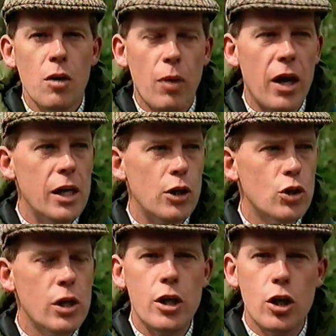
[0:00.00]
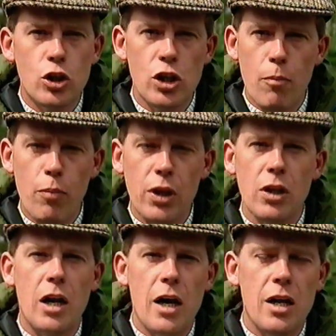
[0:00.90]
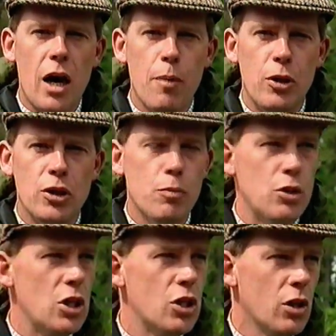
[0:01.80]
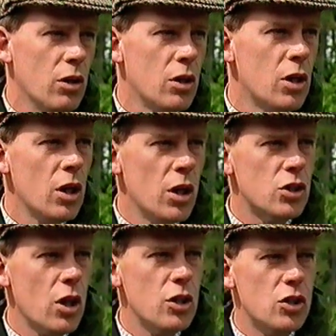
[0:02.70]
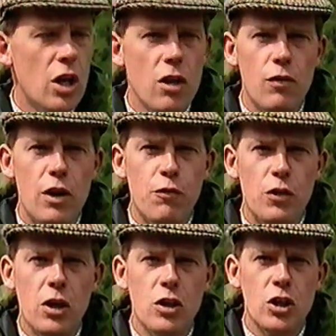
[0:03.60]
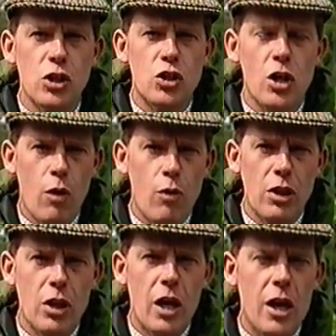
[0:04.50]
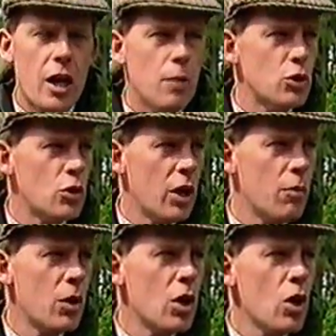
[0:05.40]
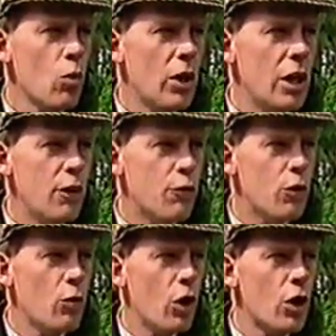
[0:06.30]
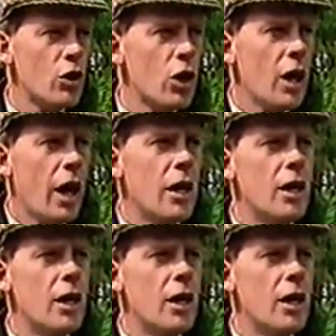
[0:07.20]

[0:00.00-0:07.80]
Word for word: by literally jumping the line up into position. And so instead of lifting and just towing the line upstream, we lift the rod and